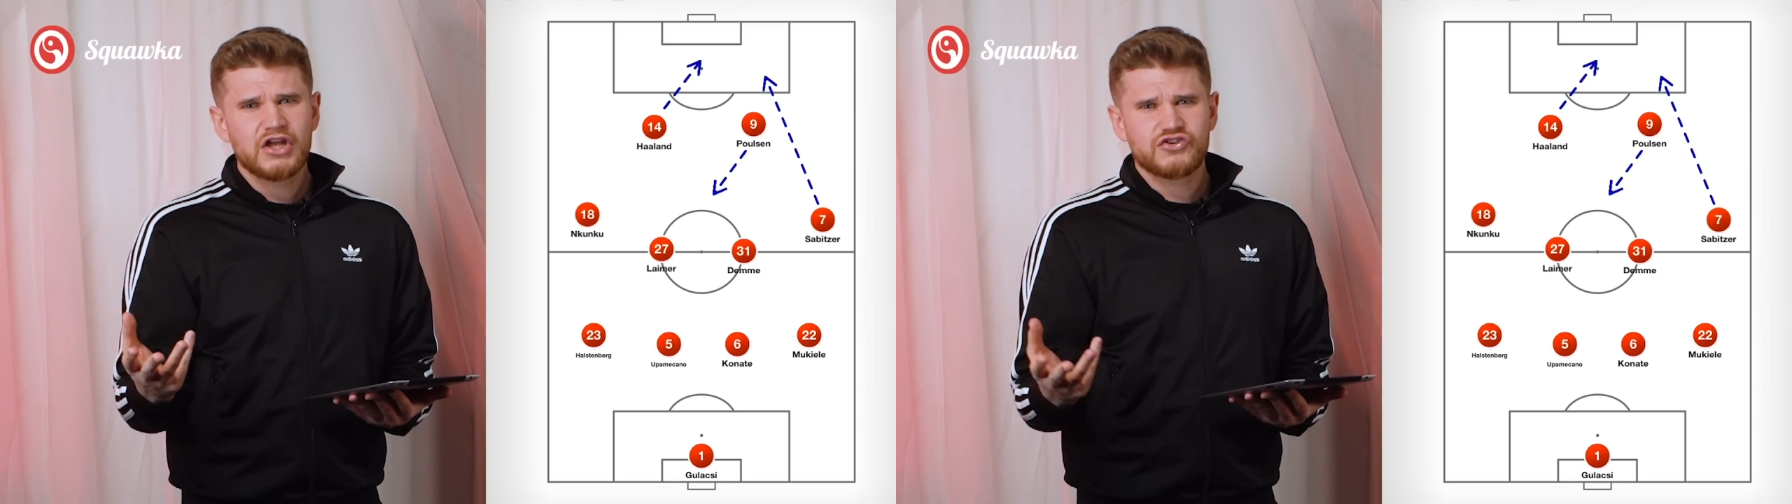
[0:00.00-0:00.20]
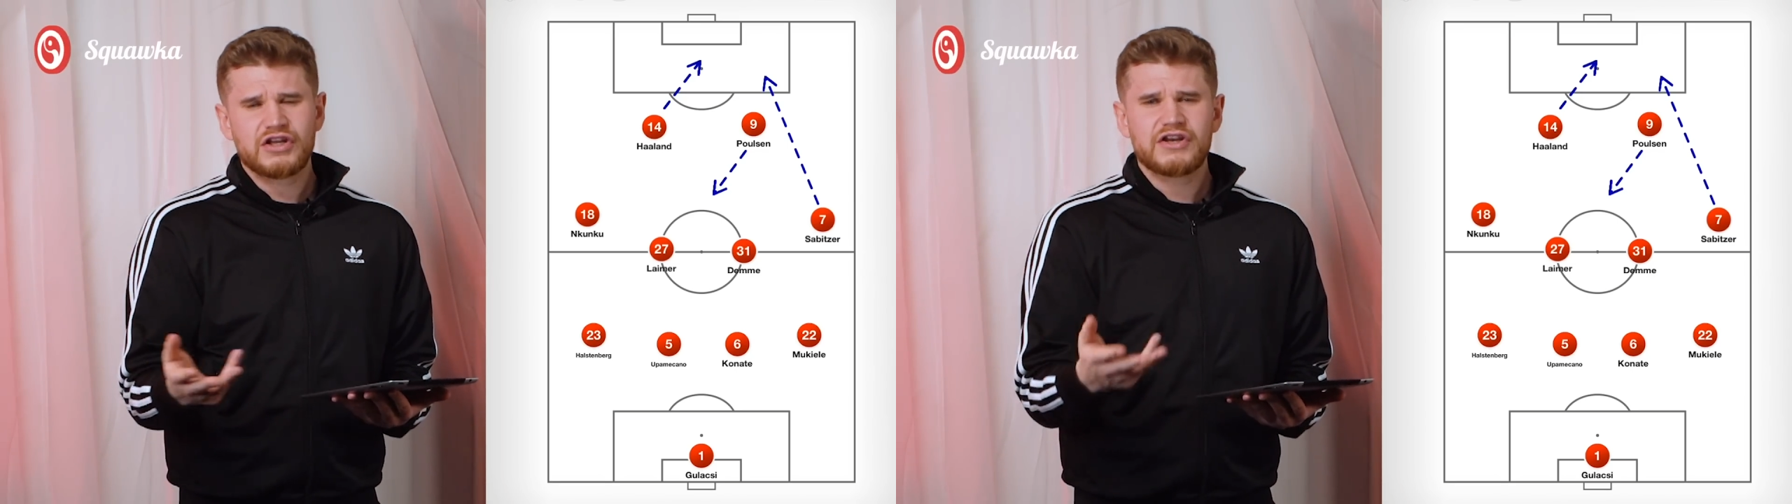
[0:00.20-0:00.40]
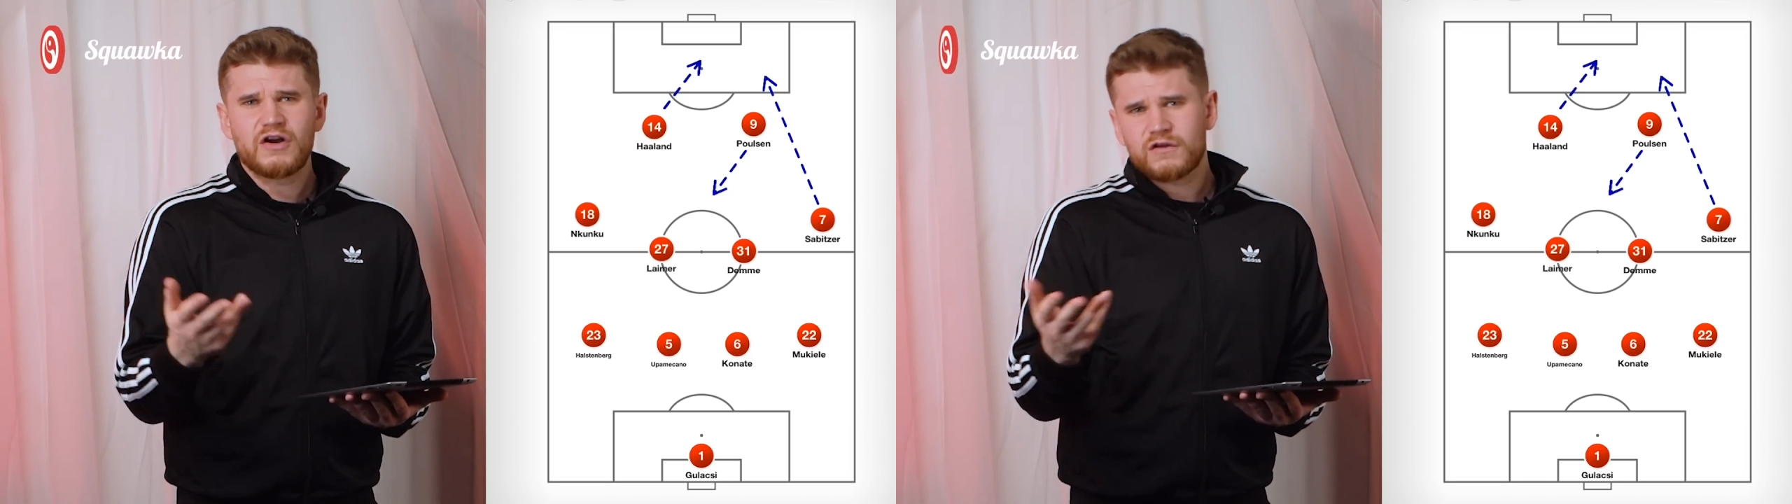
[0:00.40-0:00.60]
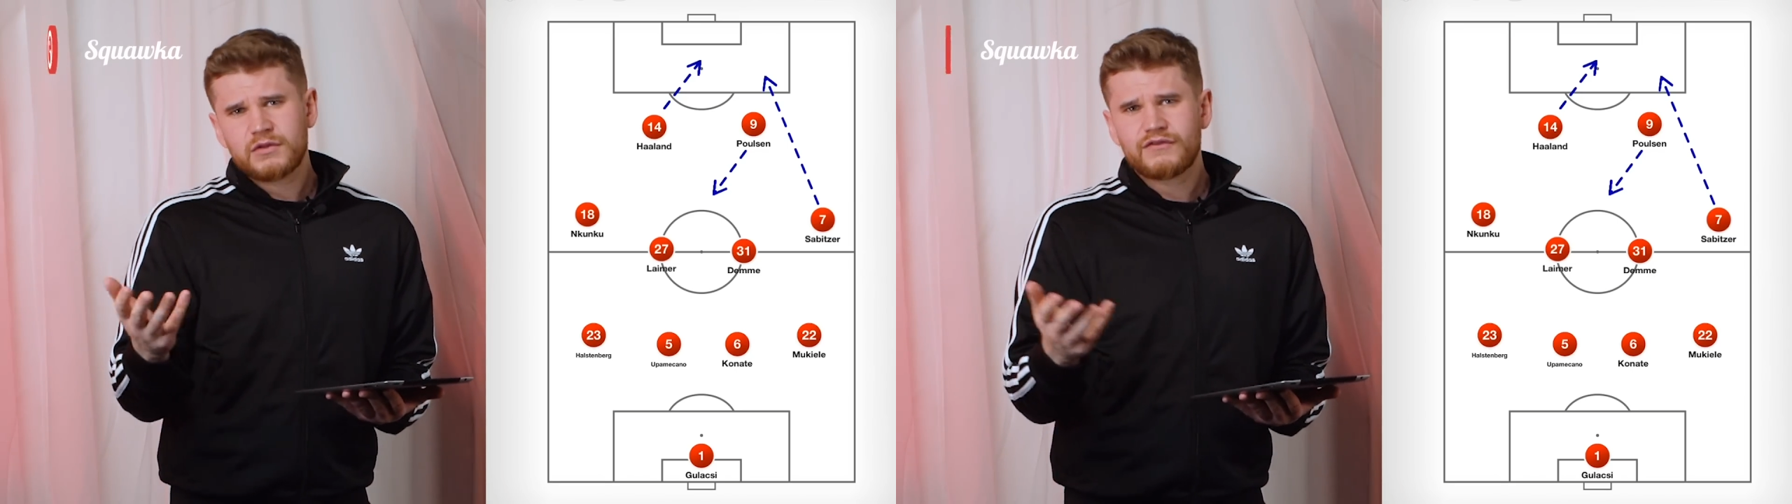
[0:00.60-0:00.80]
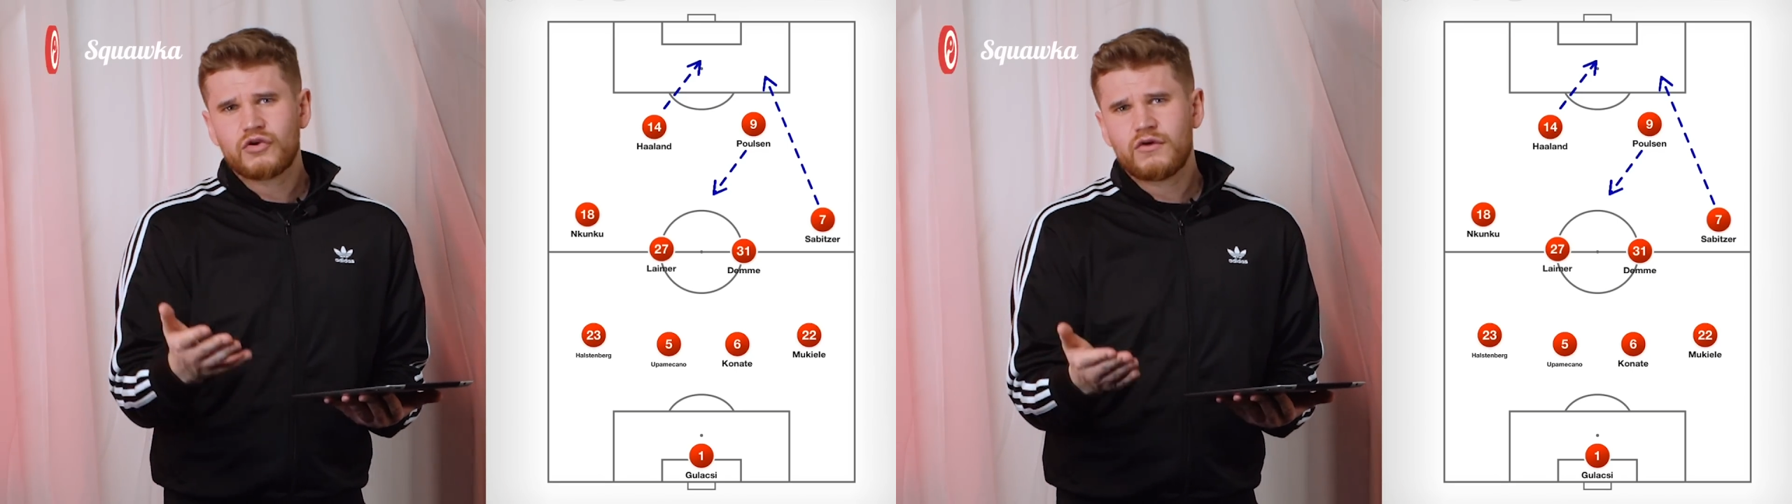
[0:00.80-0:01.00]
Julian Nagelsmann,
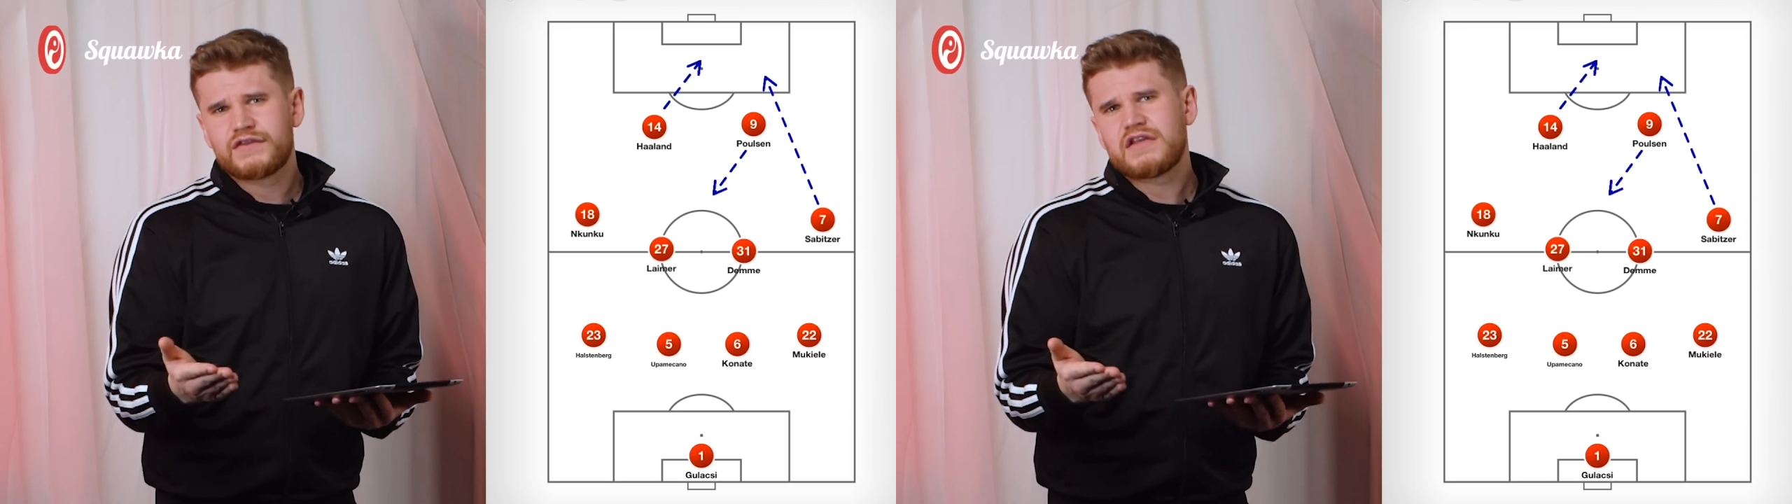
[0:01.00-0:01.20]
of course, has